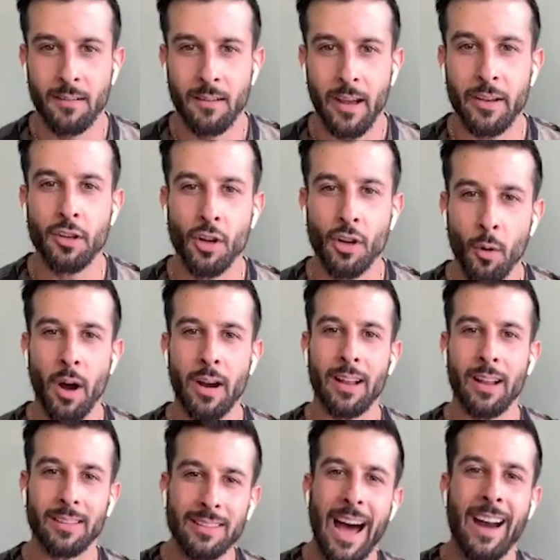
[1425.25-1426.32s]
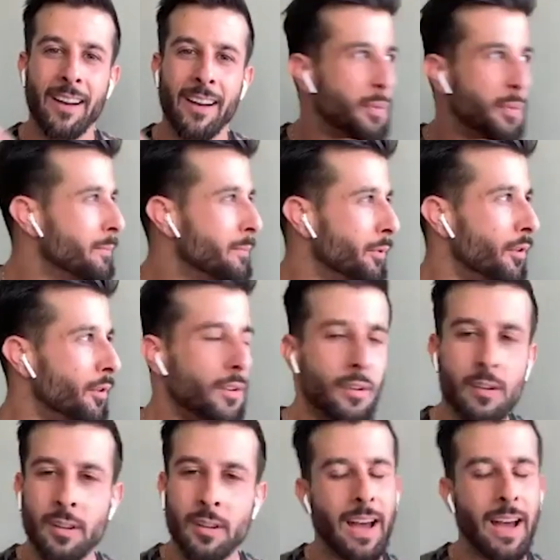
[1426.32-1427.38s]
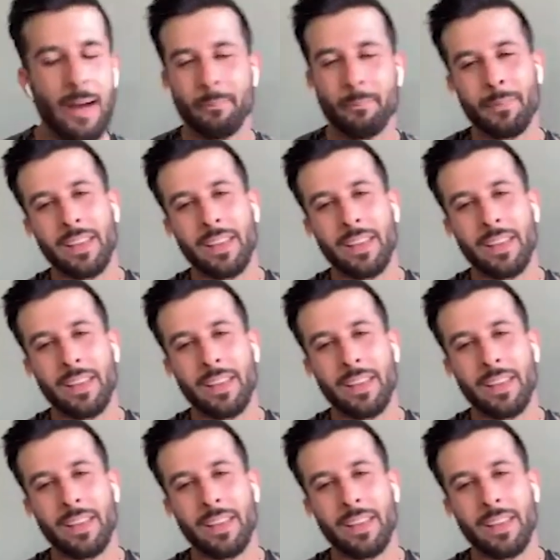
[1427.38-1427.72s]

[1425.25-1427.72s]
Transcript: And you know what? A lot of people like I,